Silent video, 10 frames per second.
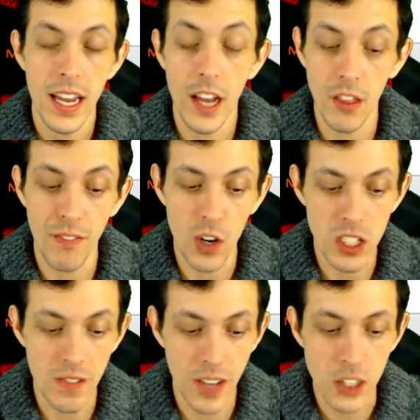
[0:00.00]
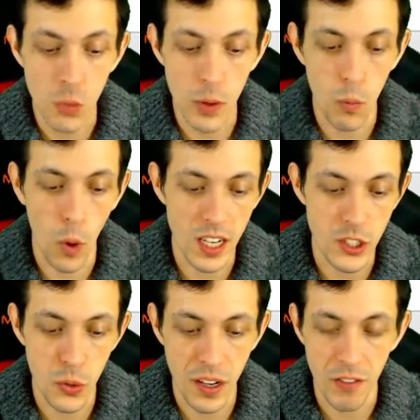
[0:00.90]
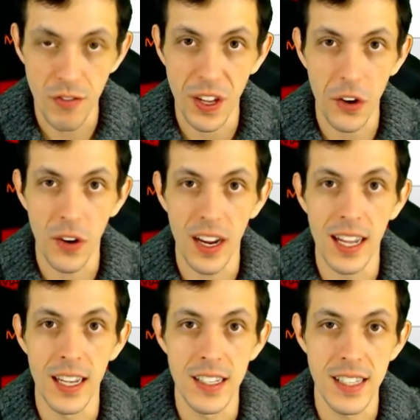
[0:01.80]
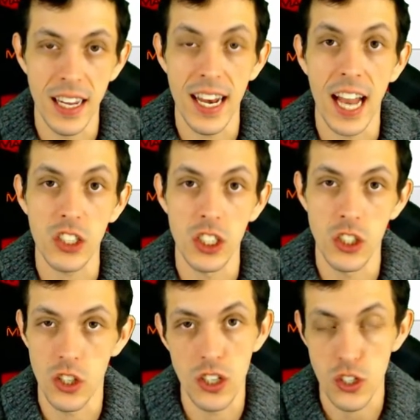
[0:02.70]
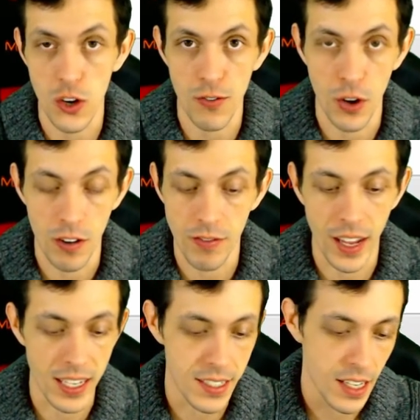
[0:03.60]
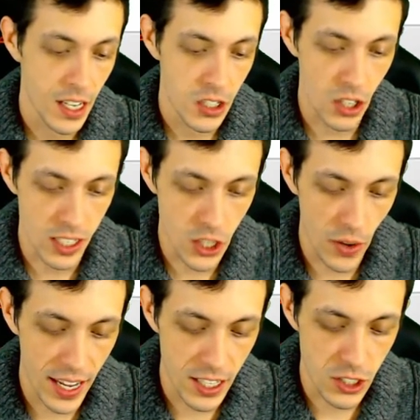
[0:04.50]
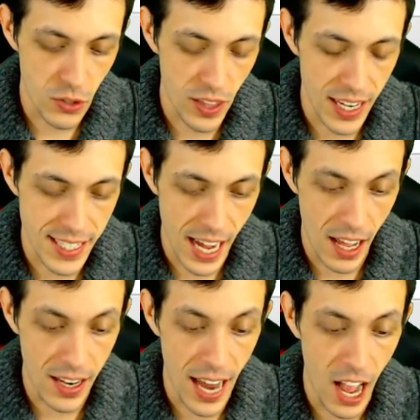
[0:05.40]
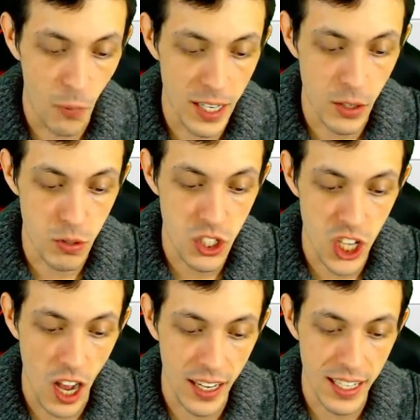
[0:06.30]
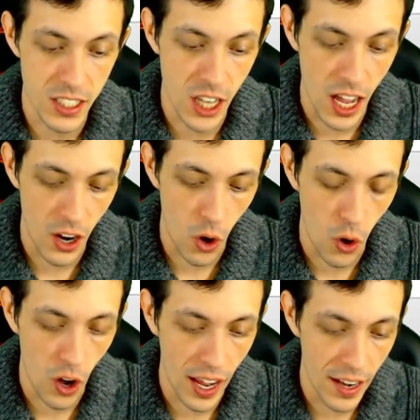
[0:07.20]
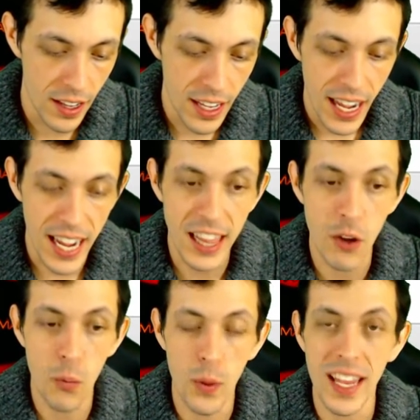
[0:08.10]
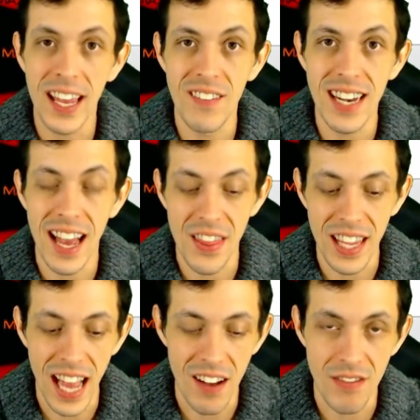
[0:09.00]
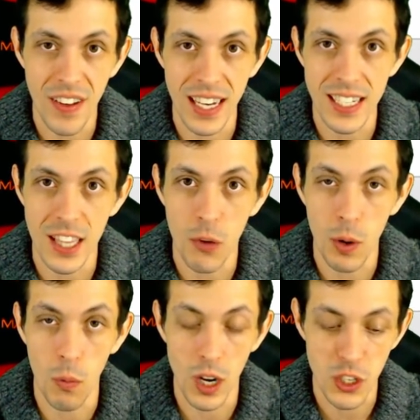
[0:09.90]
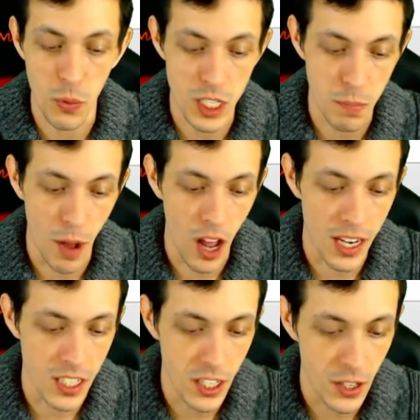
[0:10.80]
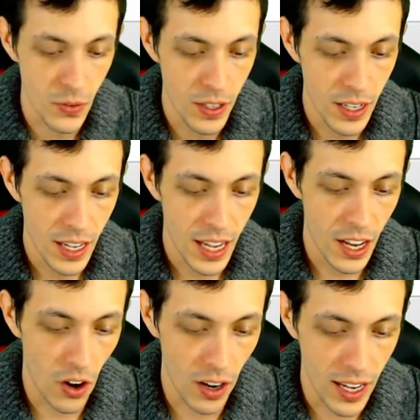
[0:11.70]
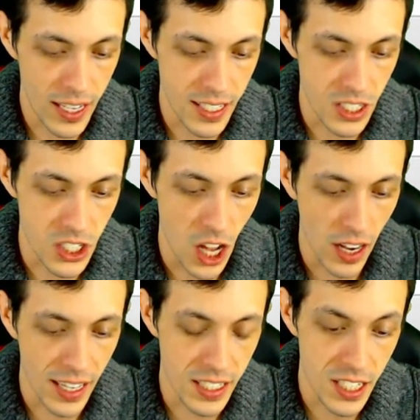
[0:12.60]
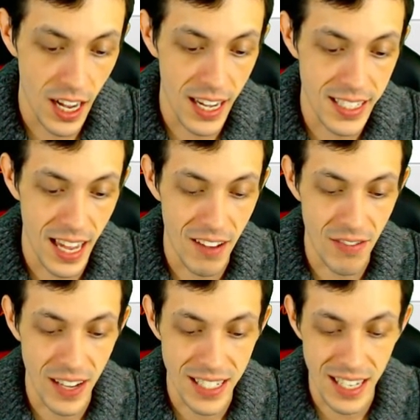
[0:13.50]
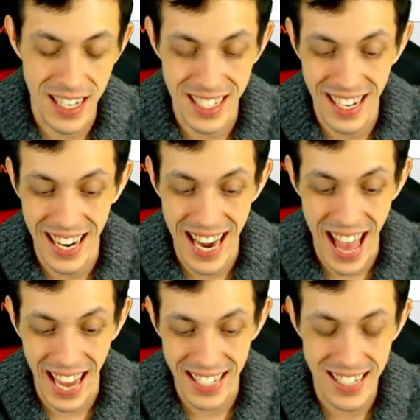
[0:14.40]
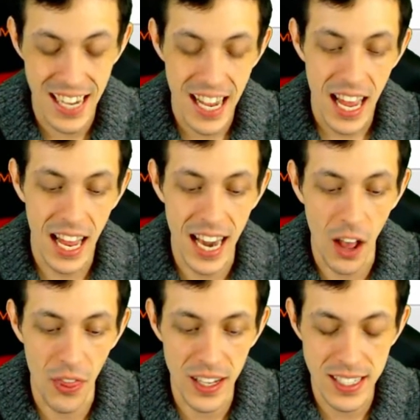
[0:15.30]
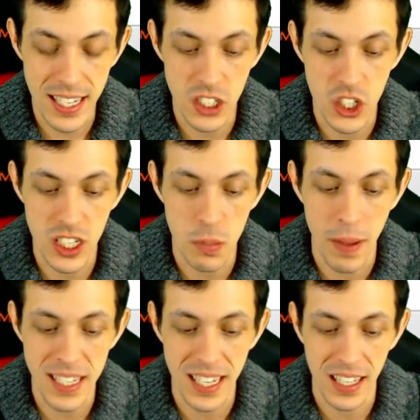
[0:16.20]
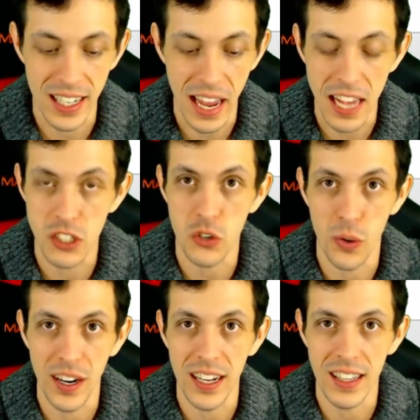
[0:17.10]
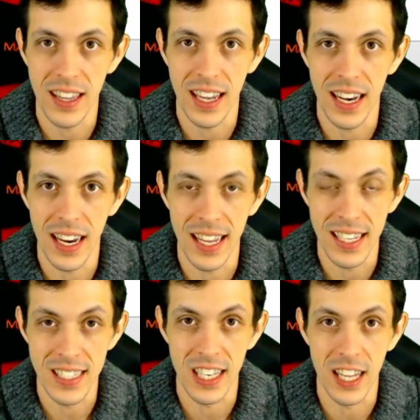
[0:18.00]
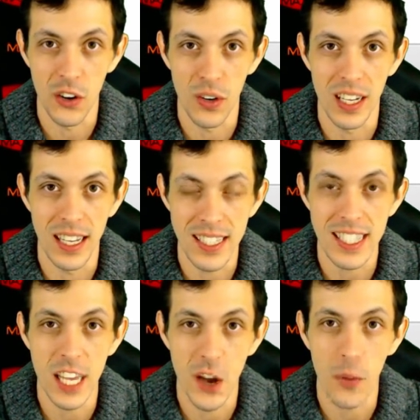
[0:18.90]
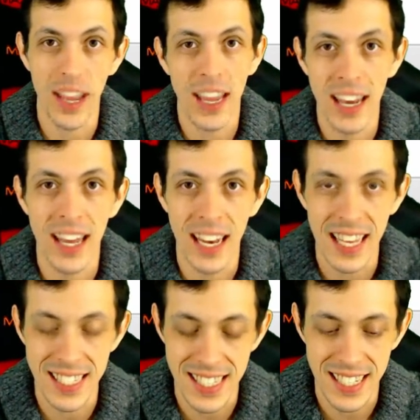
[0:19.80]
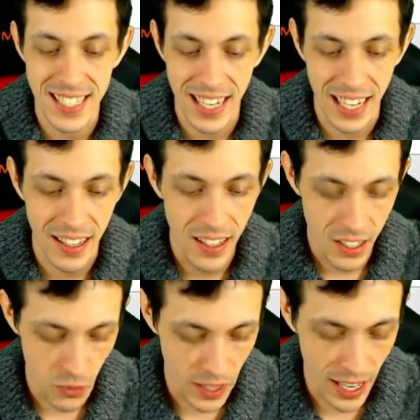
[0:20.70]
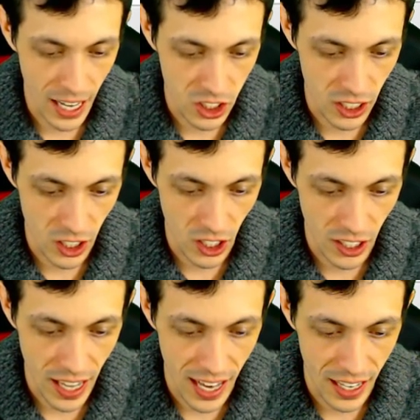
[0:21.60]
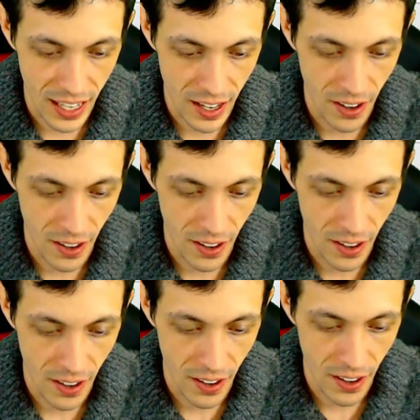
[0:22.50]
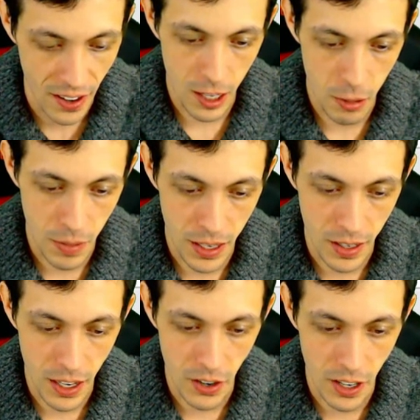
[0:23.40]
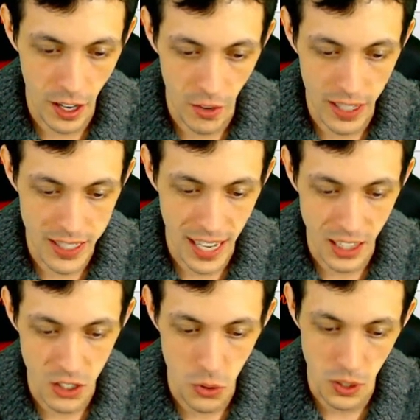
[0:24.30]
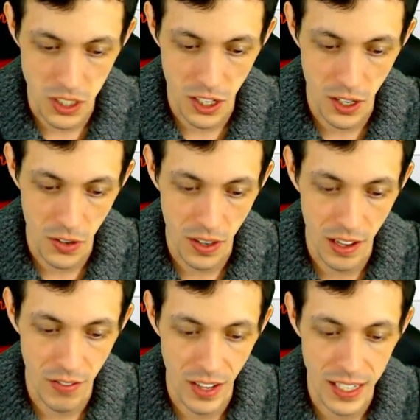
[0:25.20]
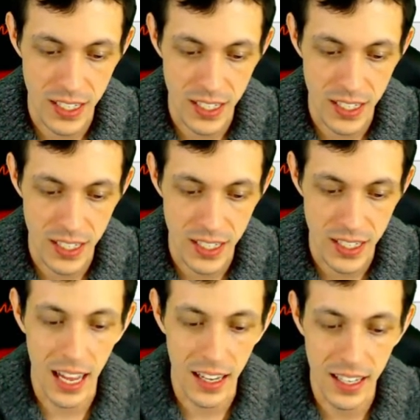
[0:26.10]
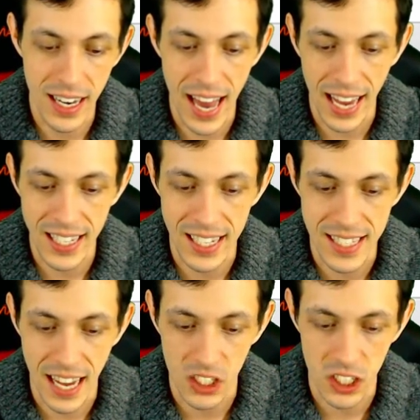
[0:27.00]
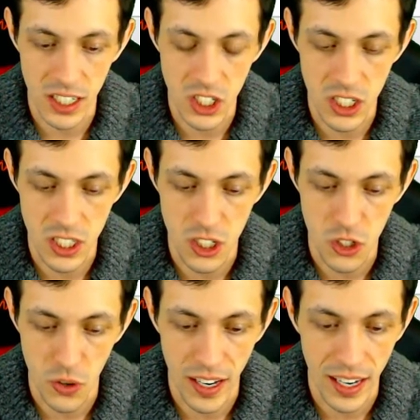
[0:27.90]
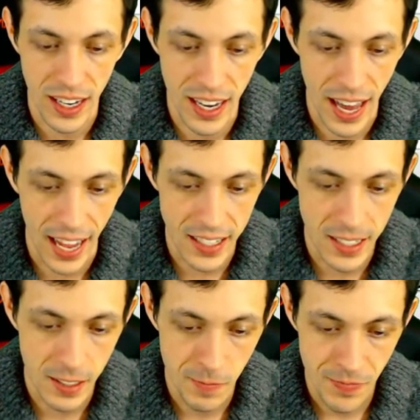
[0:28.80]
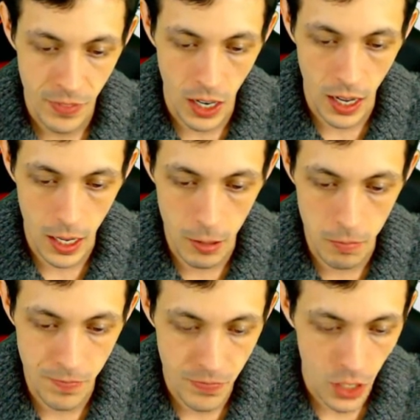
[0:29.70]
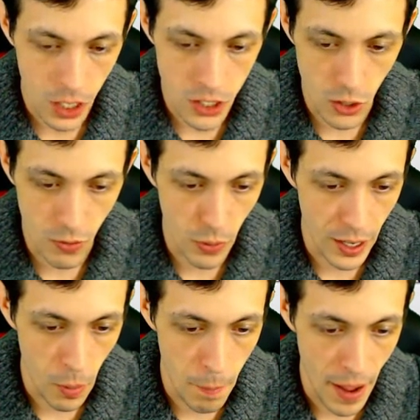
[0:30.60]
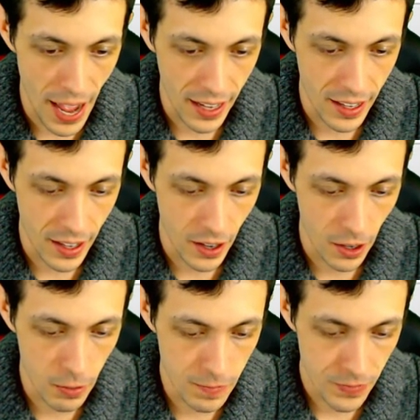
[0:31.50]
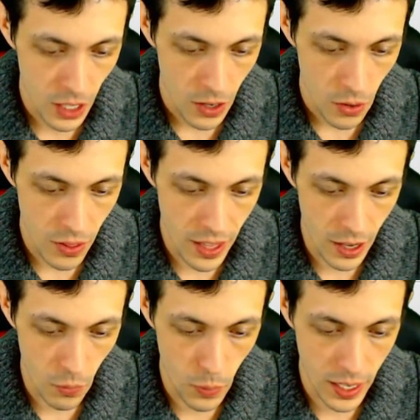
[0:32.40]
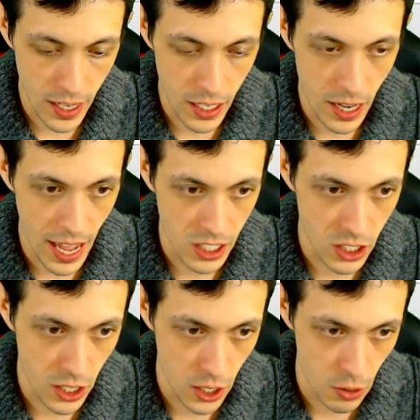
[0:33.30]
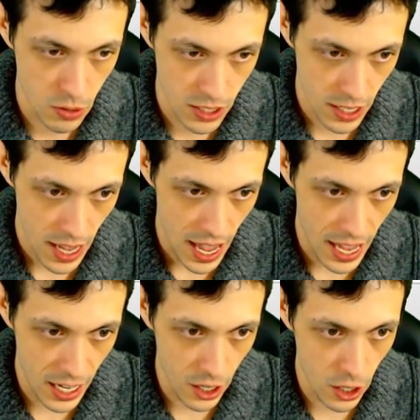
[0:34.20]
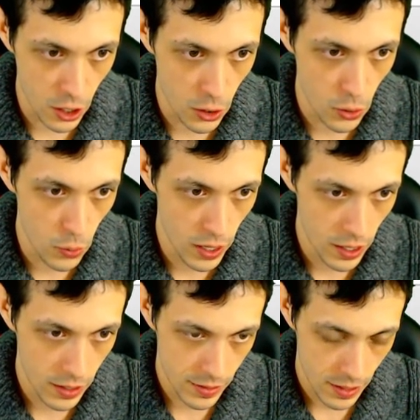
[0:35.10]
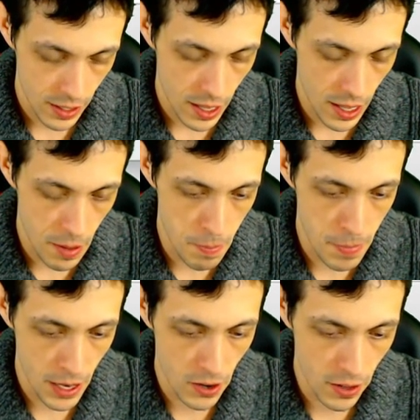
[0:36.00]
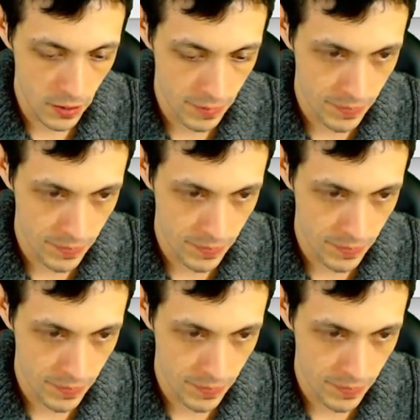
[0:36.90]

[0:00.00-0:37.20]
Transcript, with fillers: Now the first event we want to configure is the connection to the server event. So let's go ahead and do that down. Now we do socket dot on, and then we give it the event that we want to respond to. In our case, it's socket dot event connect. And now this is just basically a string that is literally C O N N E C T. We can actually look at it here. Um, and here you go inside the source code. Event uh, connect is actually just the string connect. Um, so if we go back here, then we can execute a new emitter.